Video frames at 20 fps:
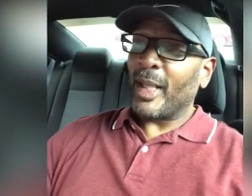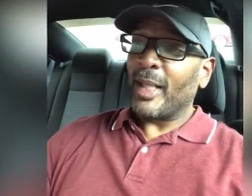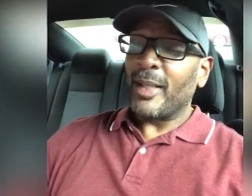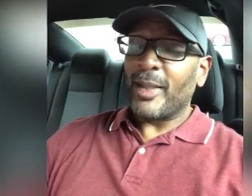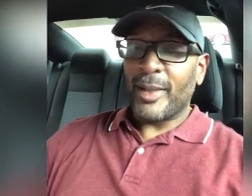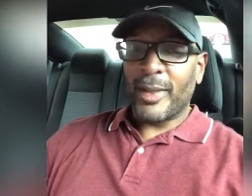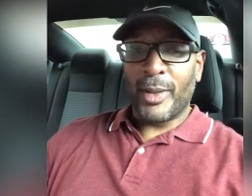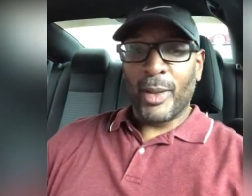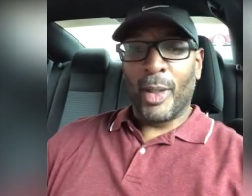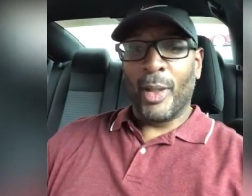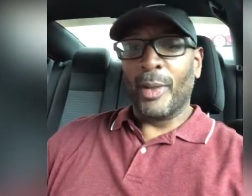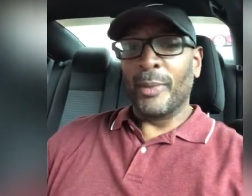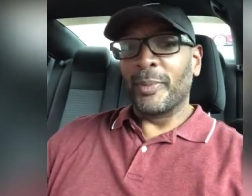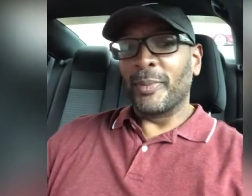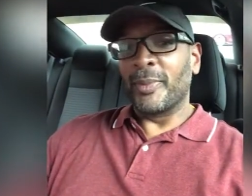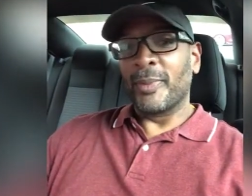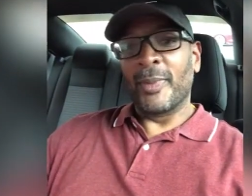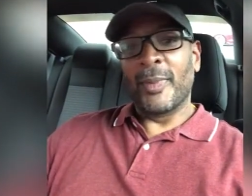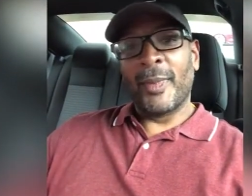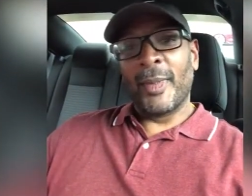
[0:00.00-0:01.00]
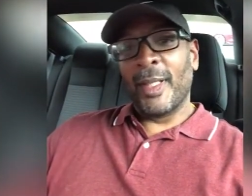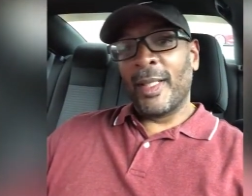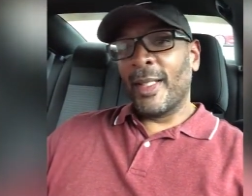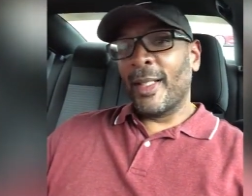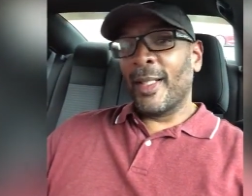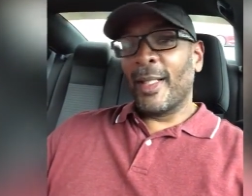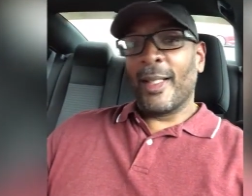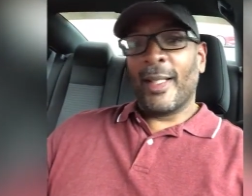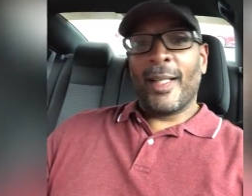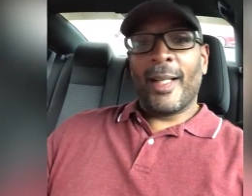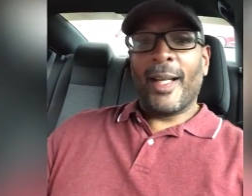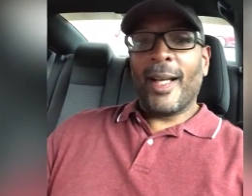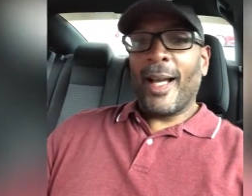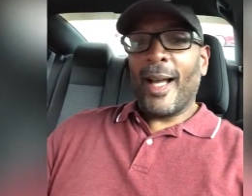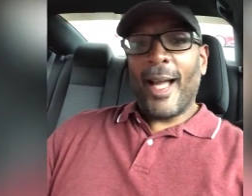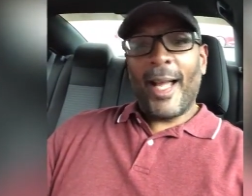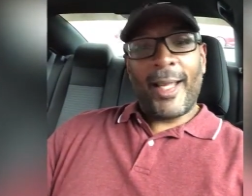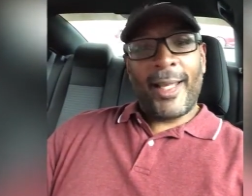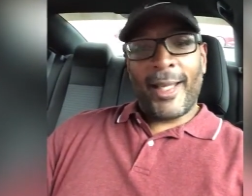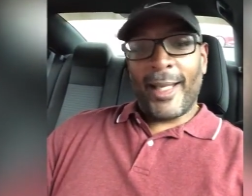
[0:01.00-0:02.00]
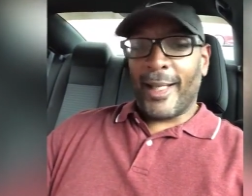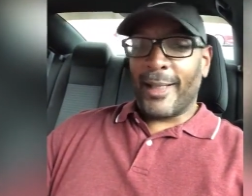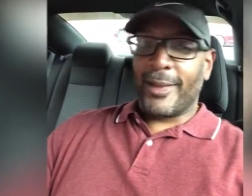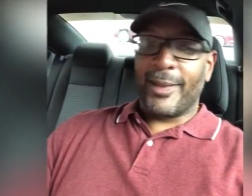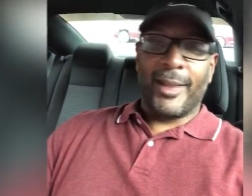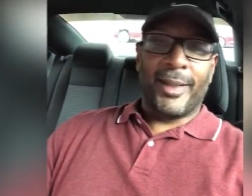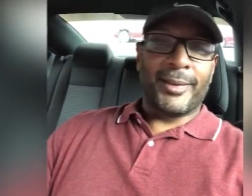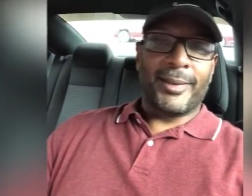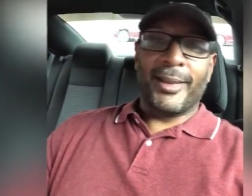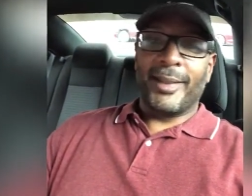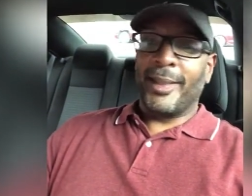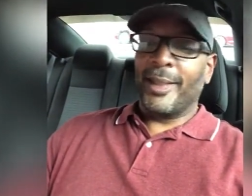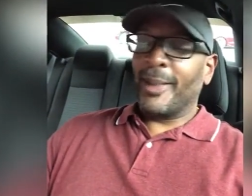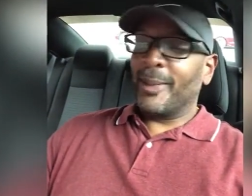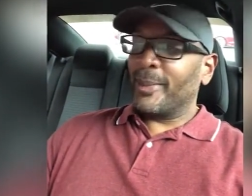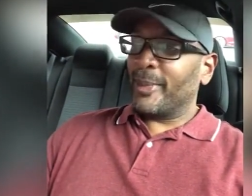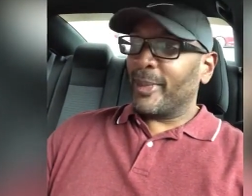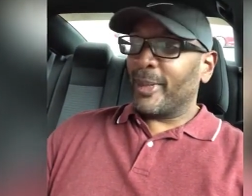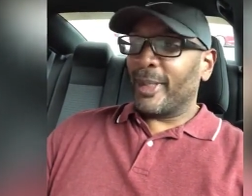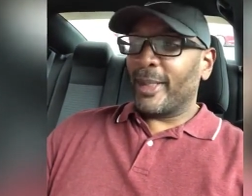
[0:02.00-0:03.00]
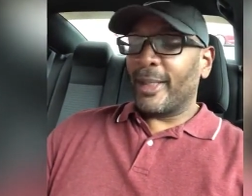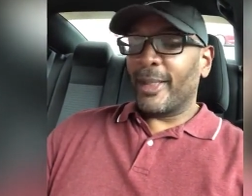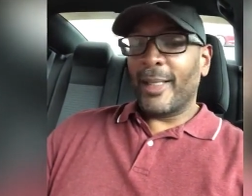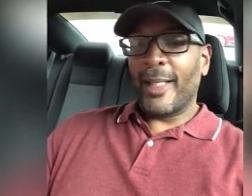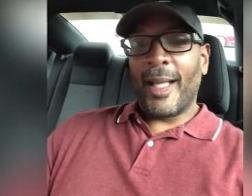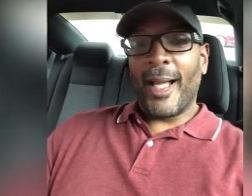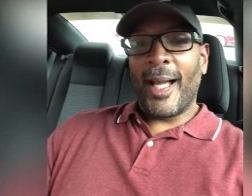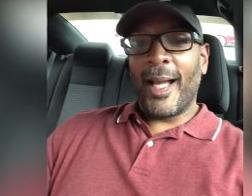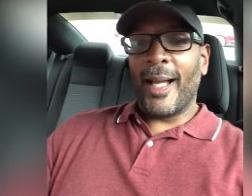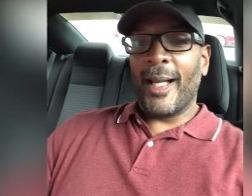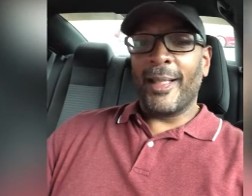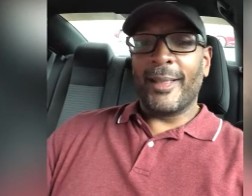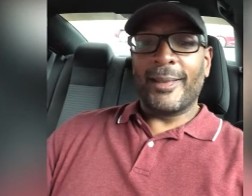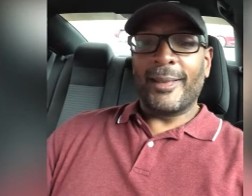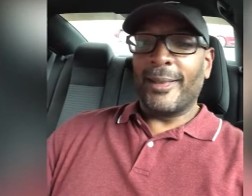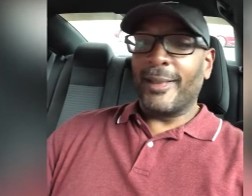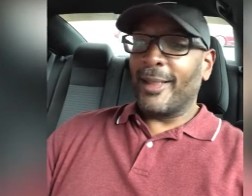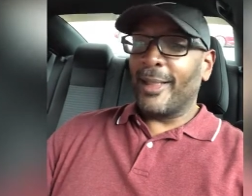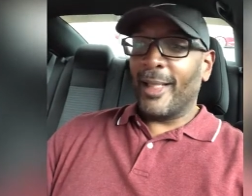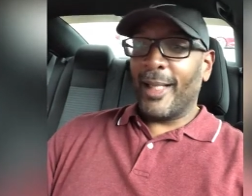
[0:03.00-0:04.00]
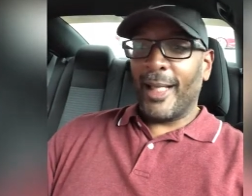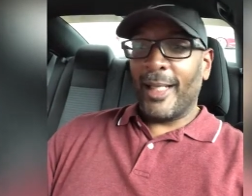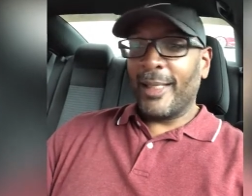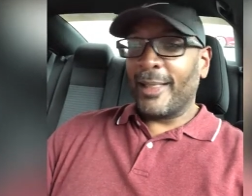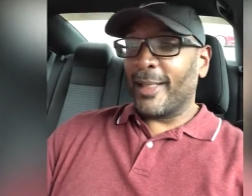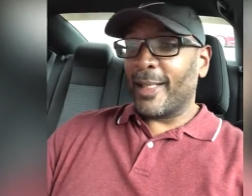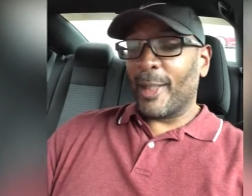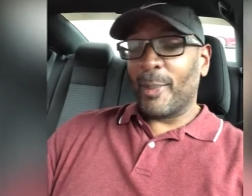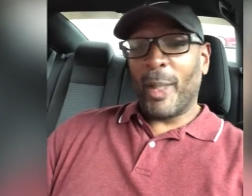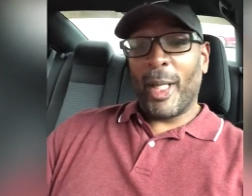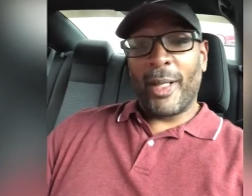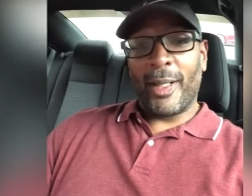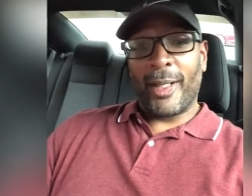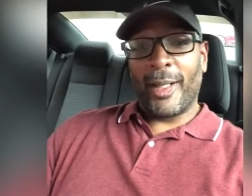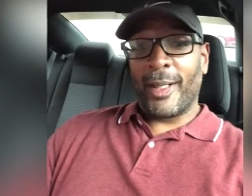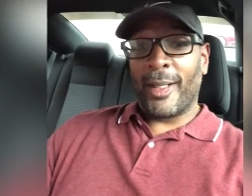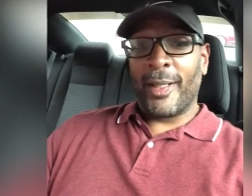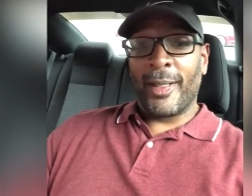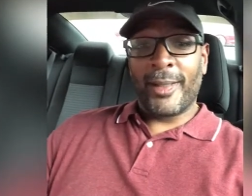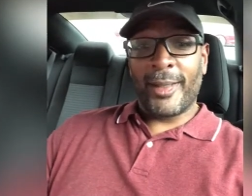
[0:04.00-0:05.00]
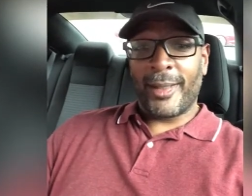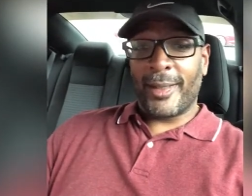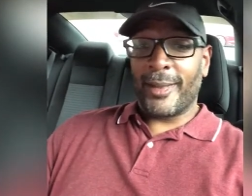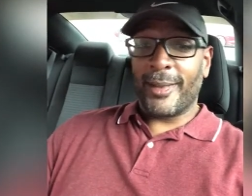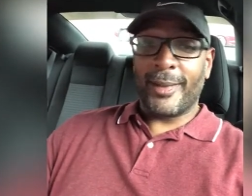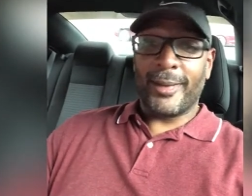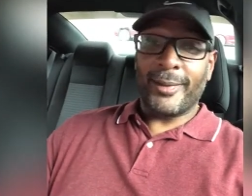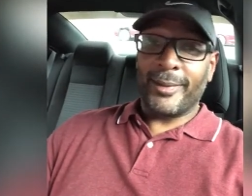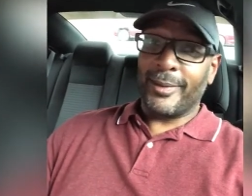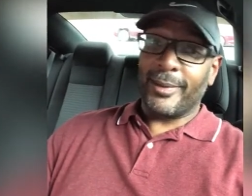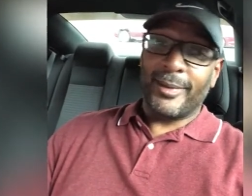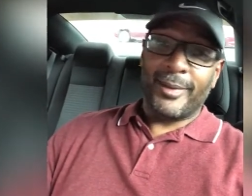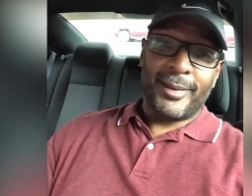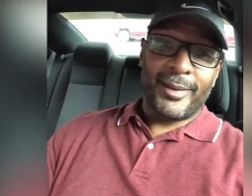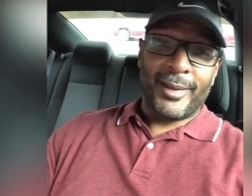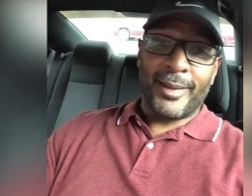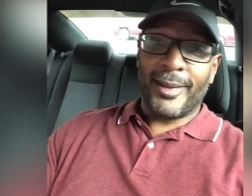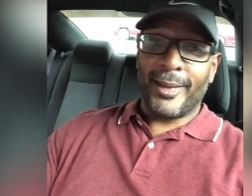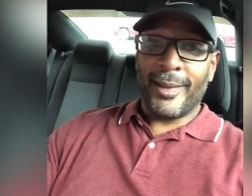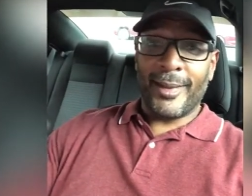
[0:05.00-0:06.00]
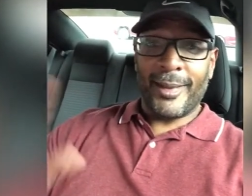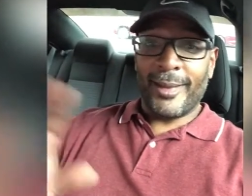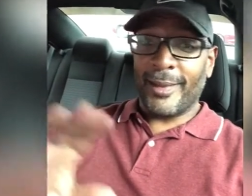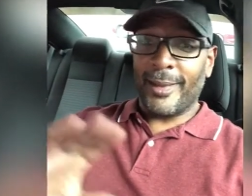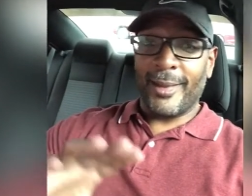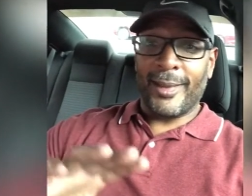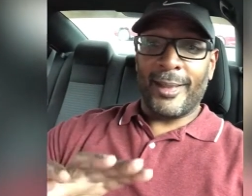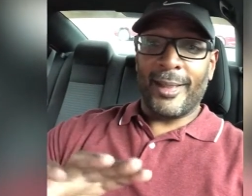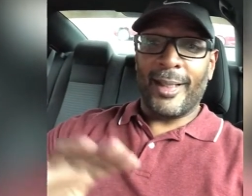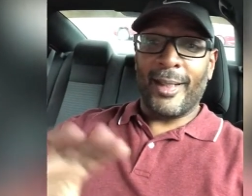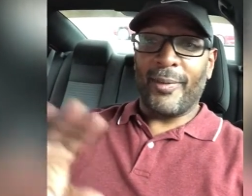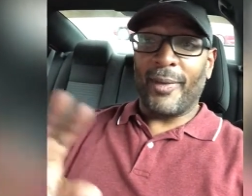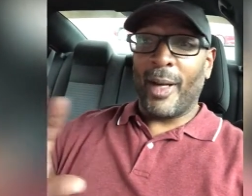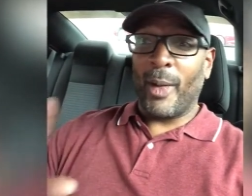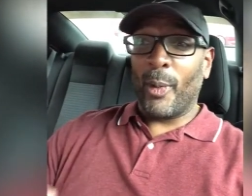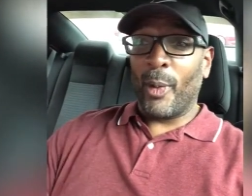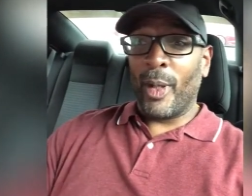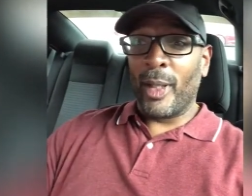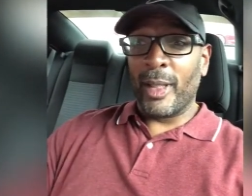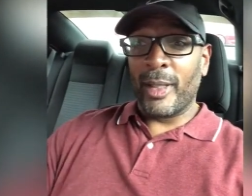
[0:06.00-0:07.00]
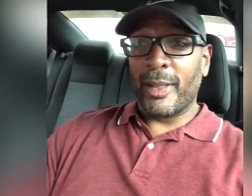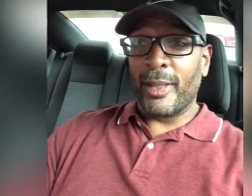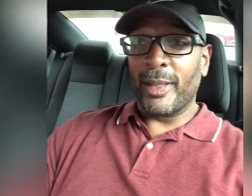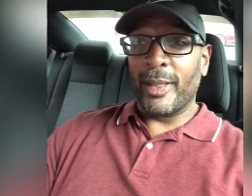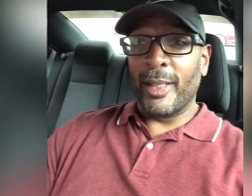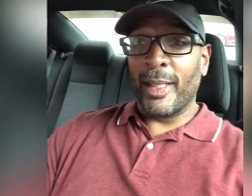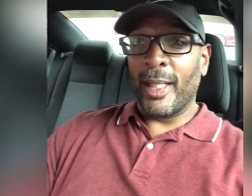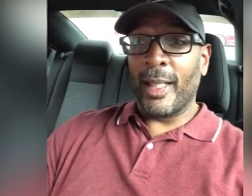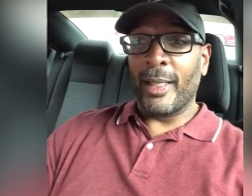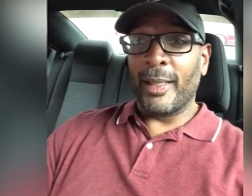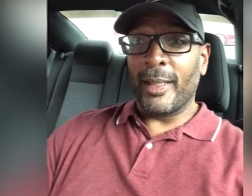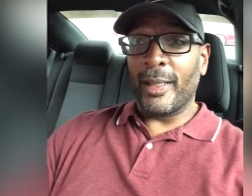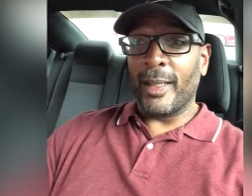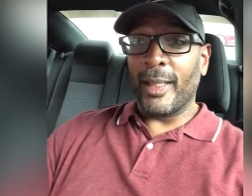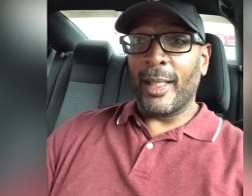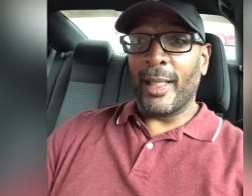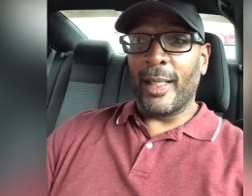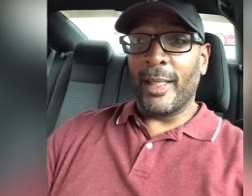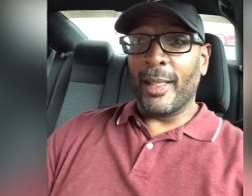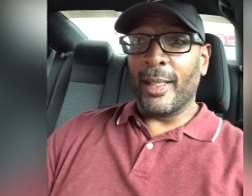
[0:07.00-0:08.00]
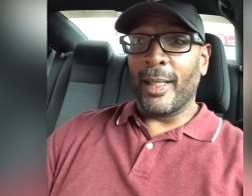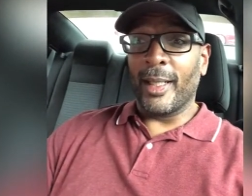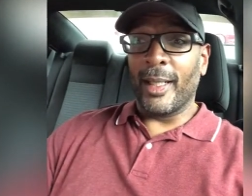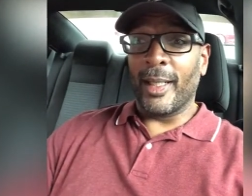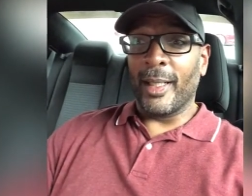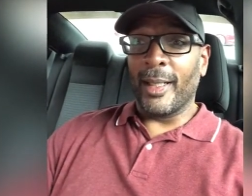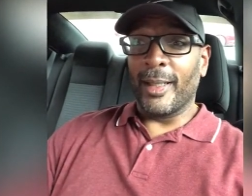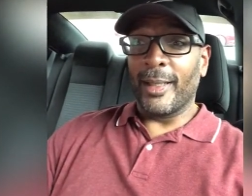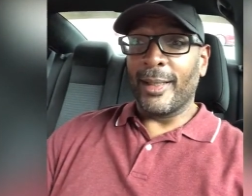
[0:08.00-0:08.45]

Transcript: so I can't talk to him. Anything about cars. If I wanted to get a,